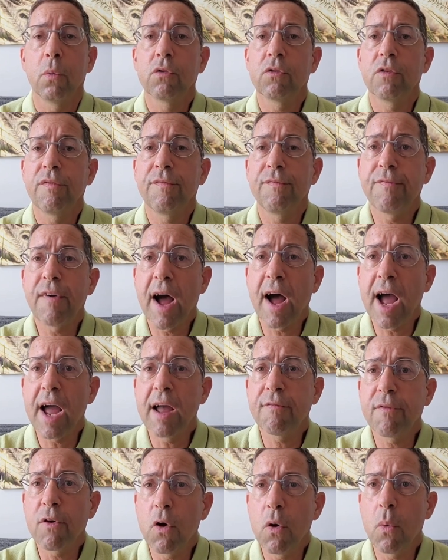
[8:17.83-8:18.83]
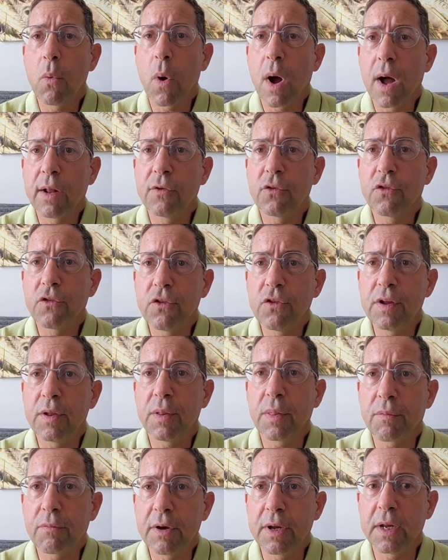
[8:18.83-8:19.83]
was a
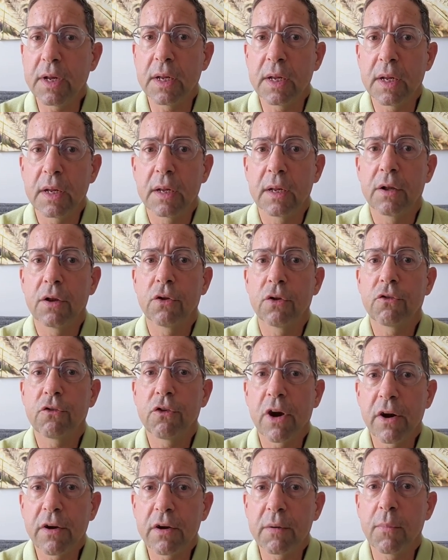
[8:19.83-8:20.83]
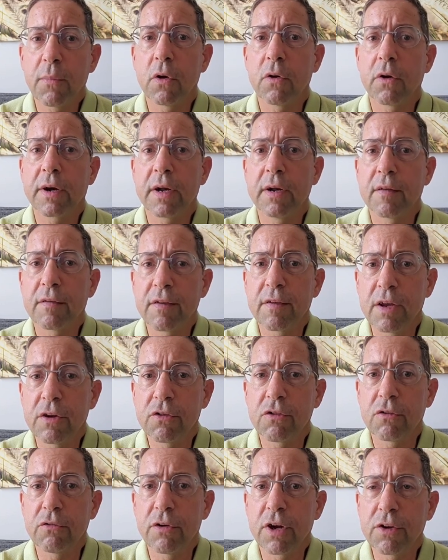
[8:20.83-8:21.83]
501c3 charitable
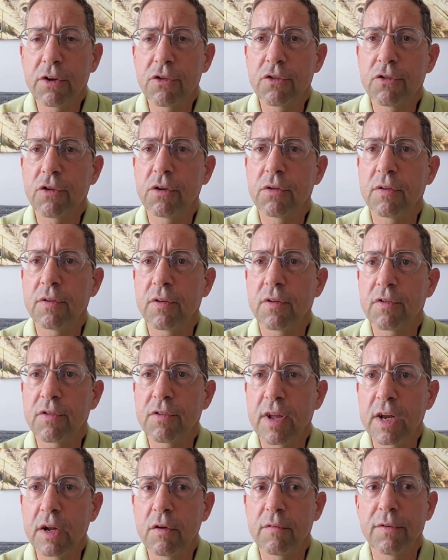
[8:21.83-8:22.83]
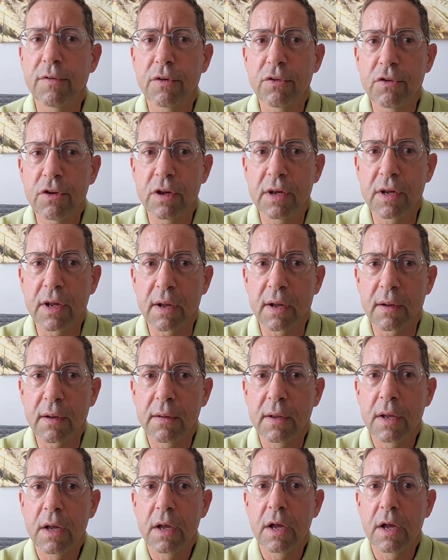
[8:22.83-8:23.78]
organization registered in the state of Virginia